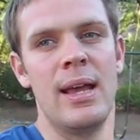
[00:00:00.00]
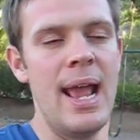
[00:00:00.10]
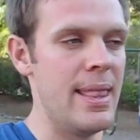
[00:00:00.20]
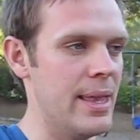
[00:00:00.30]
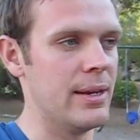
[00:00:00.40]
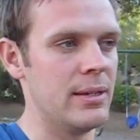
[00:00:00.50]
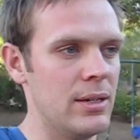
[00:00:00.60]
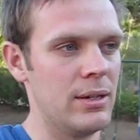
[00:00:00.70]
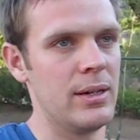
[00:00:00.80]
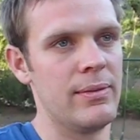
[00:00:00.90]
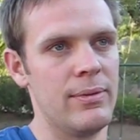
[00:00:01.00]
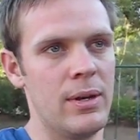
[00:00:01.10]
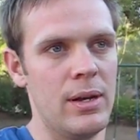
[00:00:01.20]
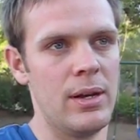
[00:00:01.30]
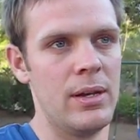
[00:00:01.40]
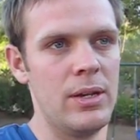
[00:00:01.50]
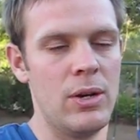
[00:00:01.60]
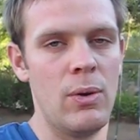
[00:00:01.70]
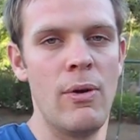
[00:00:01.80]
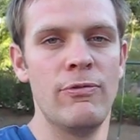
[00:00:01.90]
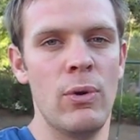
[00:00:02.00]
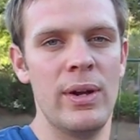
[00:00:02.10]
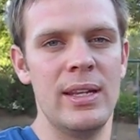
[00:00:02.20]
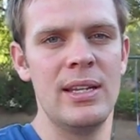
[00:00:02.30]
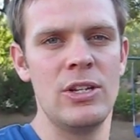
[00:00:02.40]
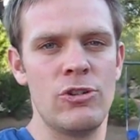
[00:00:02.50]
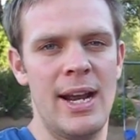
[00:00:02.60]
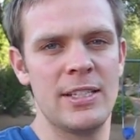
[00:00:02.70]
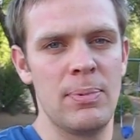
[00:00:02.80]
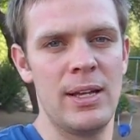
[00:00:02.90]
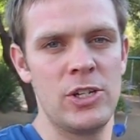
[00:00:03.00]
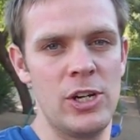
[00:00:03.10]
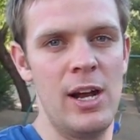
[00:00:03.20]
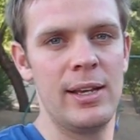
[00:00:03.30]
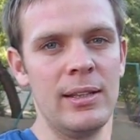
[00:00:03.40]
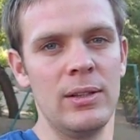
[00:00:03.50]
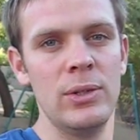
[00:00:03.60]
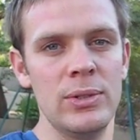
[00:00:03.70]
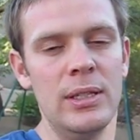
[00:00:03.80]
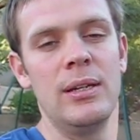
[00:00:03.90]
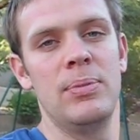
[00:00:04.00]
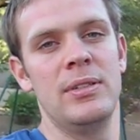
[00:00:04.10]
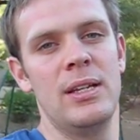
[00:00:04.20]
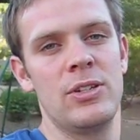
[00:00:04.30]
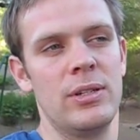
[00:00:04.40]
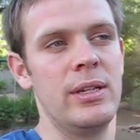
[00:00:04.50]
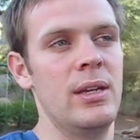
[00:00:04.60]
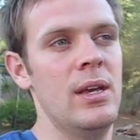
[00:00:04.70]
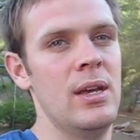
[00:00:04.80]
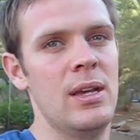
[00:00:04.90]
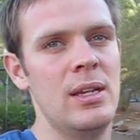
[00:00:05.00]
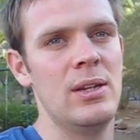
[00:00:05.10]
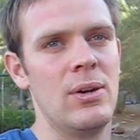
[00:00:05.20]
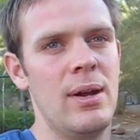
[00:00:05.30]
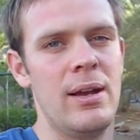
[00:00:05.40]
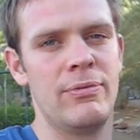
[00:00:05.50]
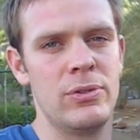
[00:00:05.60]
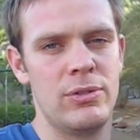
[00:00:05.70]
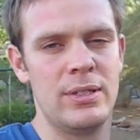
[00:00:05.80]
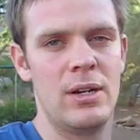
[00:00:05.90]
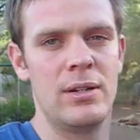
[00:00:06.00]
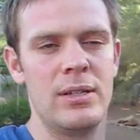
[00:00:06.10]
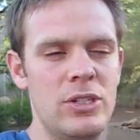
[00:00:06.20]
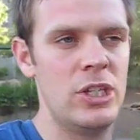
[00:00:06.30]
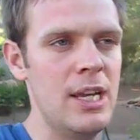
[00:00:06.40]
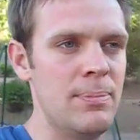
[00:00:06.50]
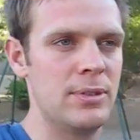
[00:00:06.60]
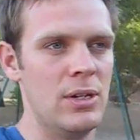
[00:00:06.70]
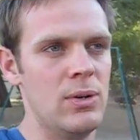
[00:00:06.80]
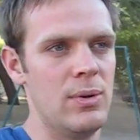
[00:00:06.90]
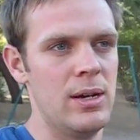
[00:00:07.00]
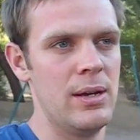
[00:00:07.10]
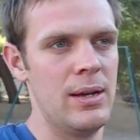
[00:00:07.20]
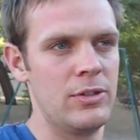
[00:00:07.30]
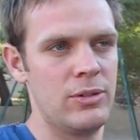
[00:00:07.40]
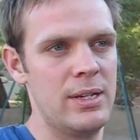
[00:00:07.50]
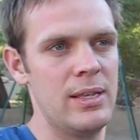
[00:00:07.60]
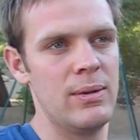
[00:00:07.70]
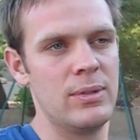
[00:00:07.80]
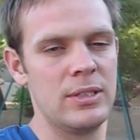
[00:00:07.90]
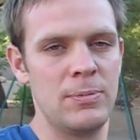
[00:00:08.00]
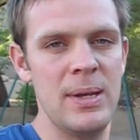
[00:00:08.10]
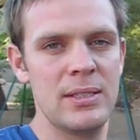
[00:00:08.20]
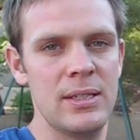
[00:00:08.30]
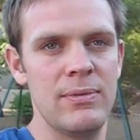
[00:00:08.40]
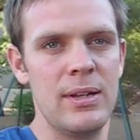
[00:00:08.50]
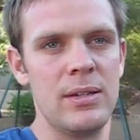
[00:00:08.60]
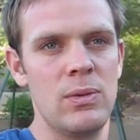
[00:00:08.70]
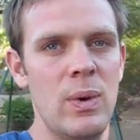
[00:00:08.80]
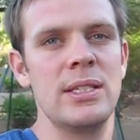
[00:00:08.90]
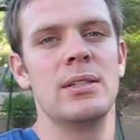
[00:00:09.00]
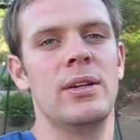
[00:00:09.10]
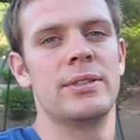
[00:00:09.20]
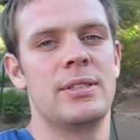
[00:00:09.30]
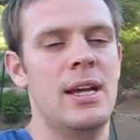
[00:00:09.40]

And then you're going to, avoid any transplant shock and losing potentially, fruit trees aren't cheap, so a tree that was expensive and you wasted all this